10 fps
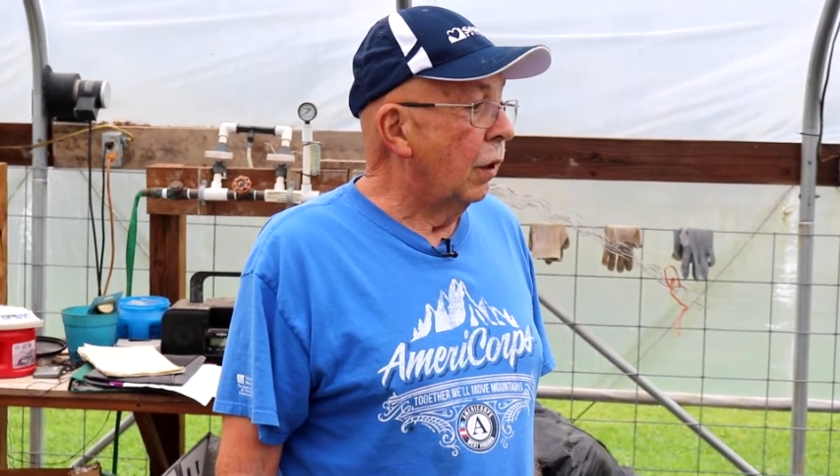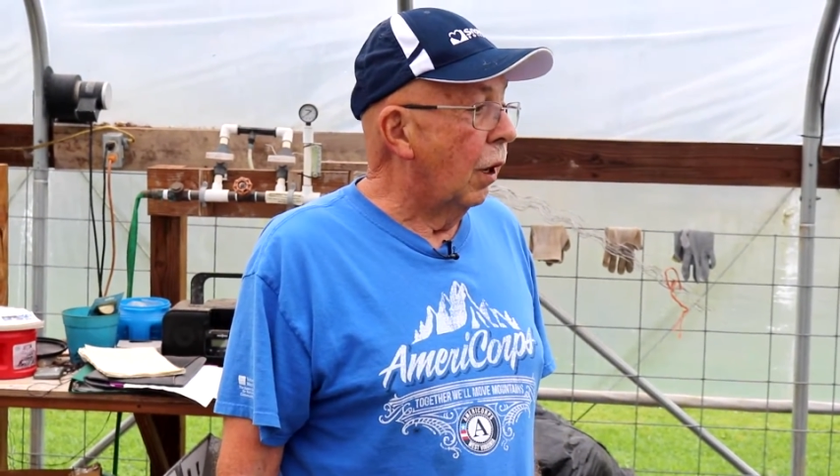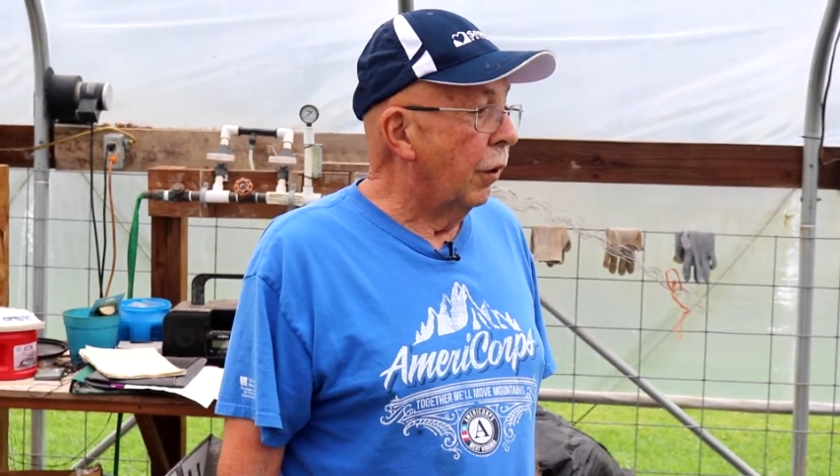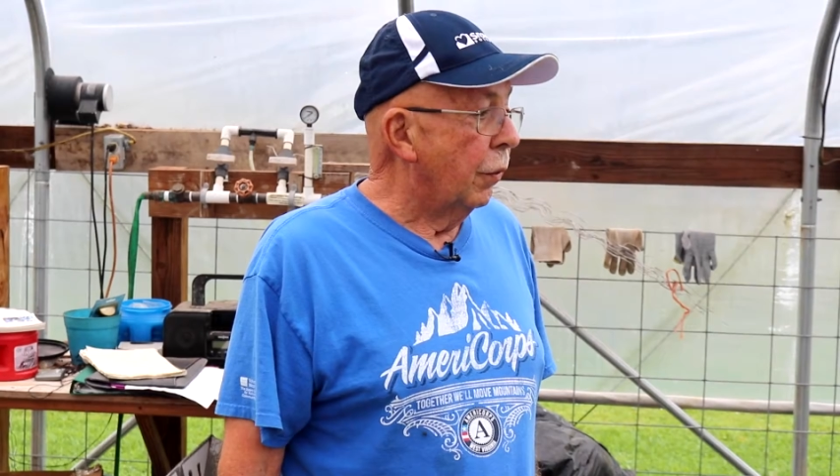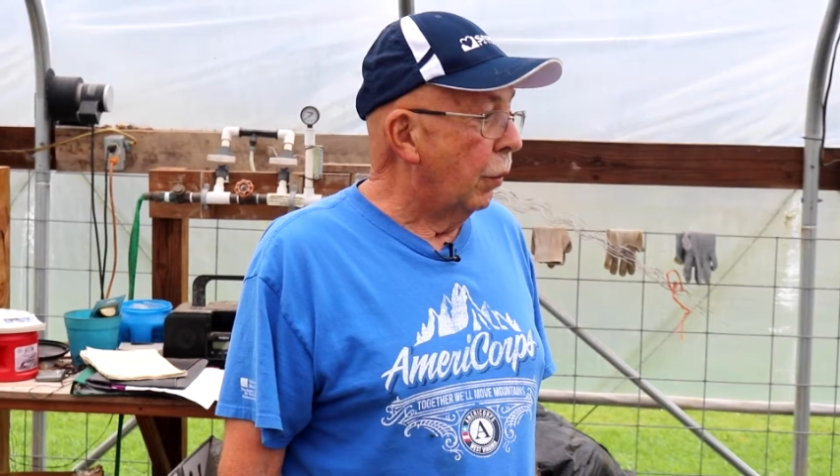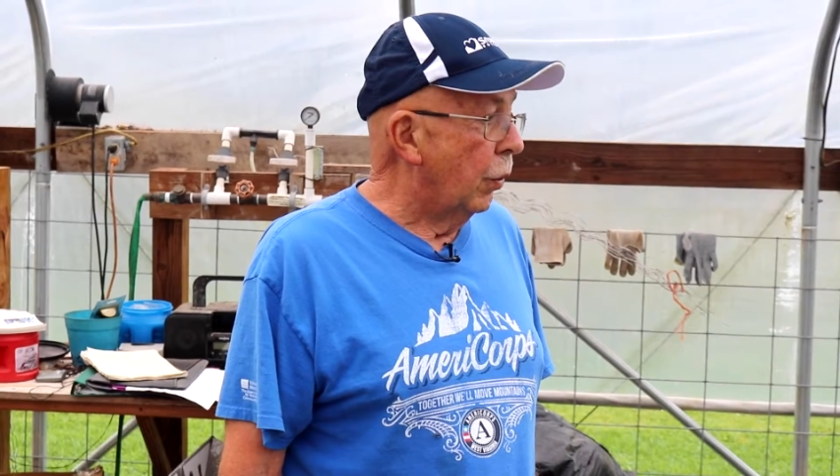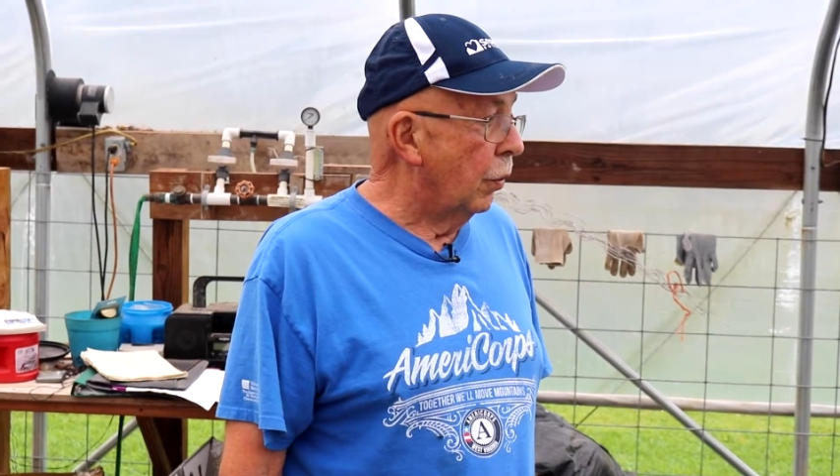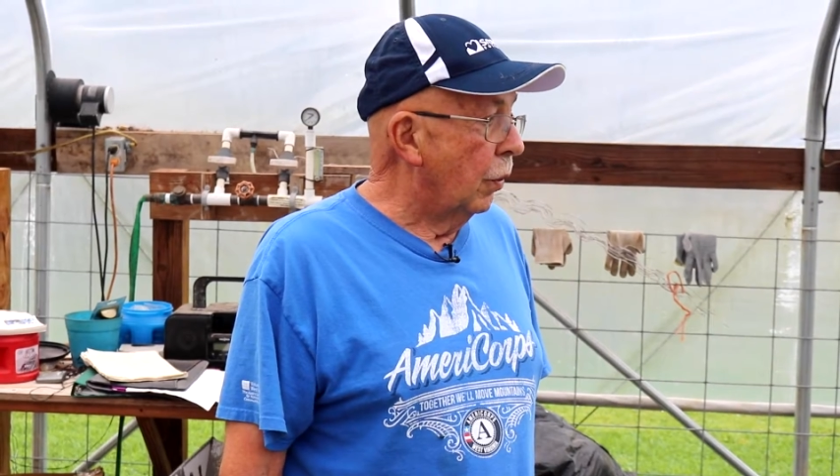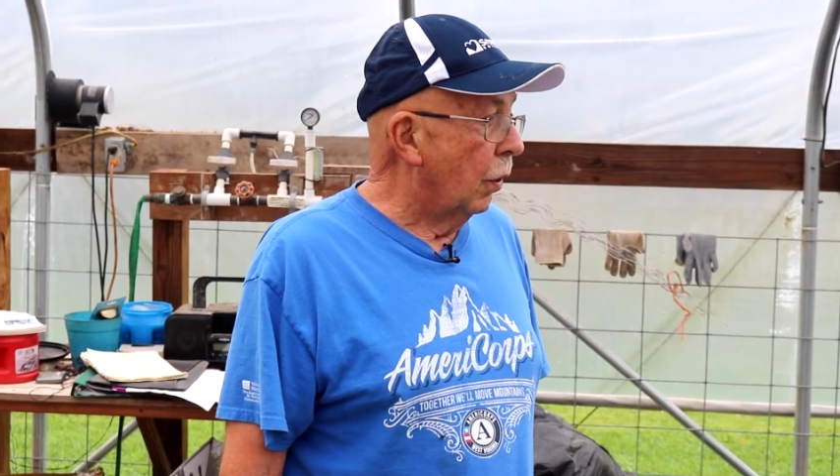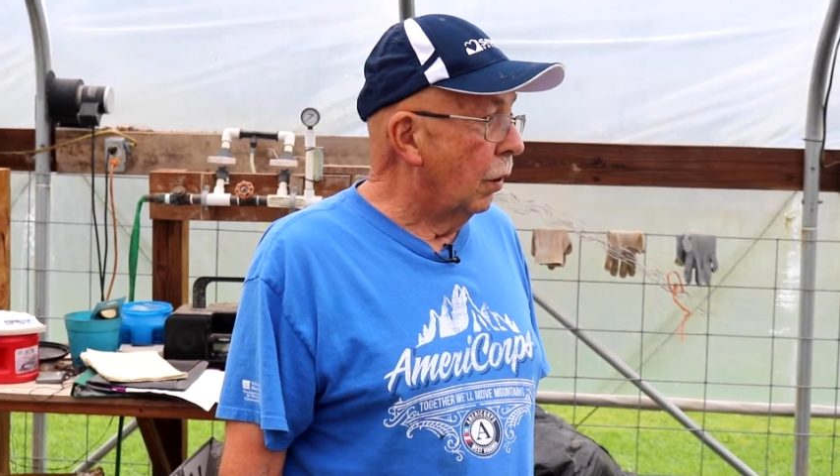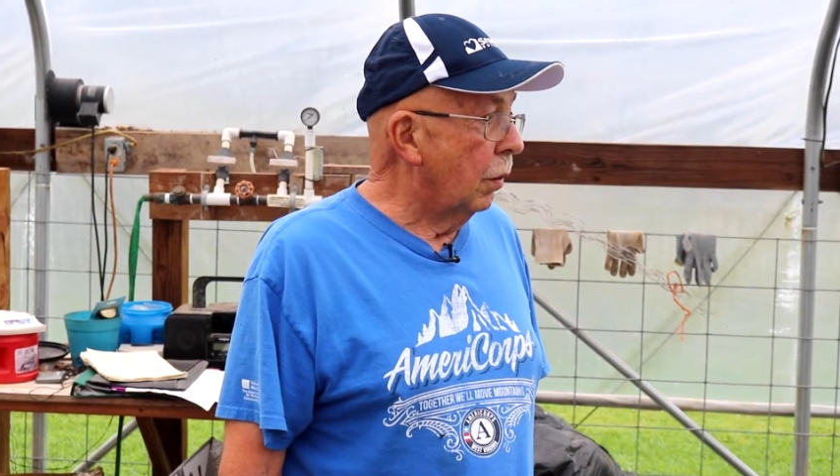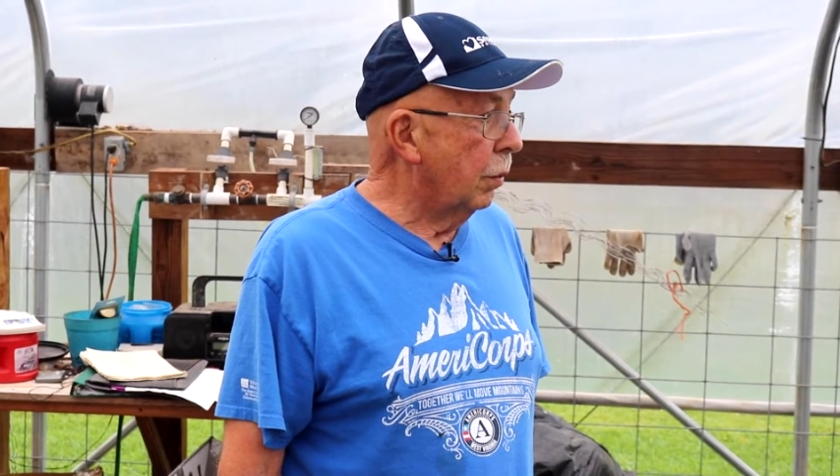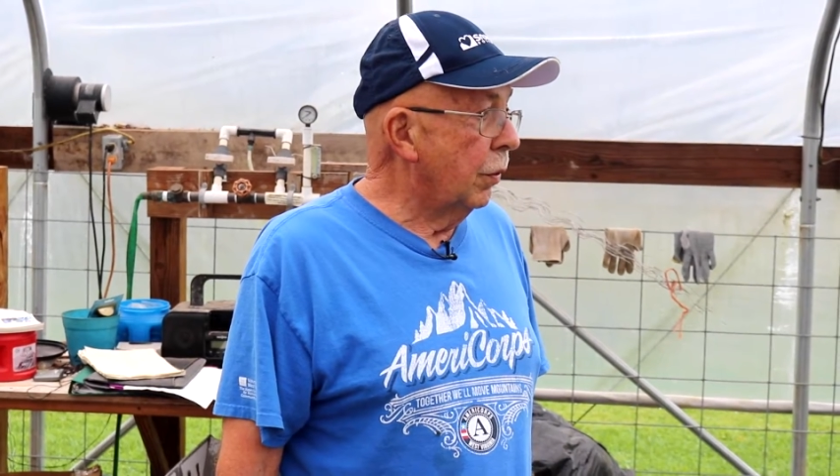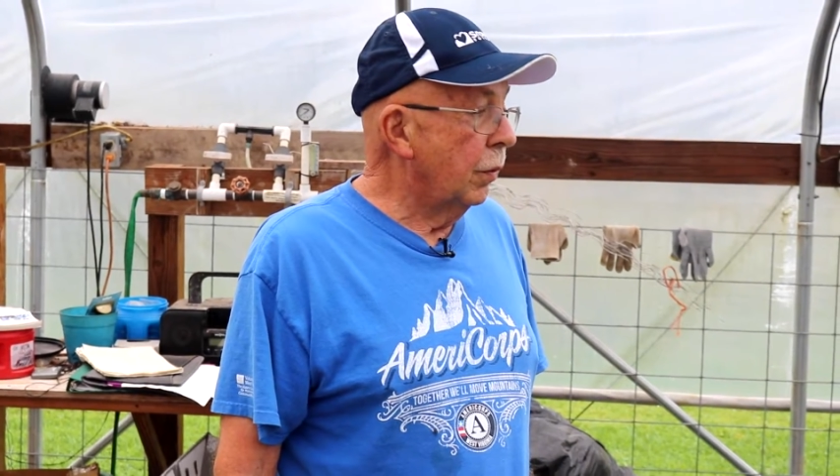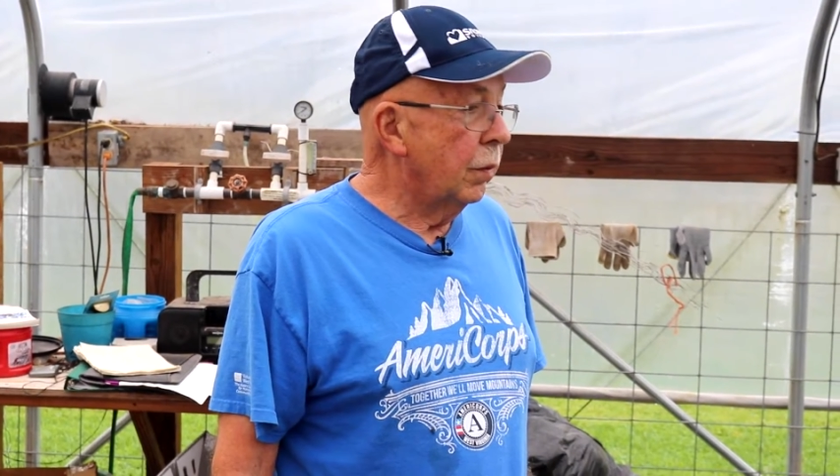lot of the root crops.